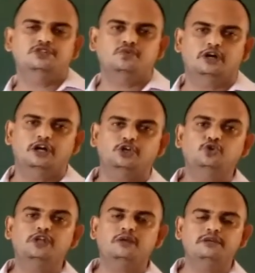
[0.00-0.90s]
means what?
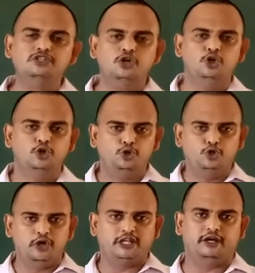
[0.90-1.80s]
Union means
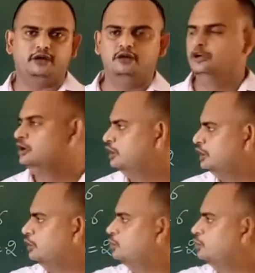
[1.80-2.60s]
together.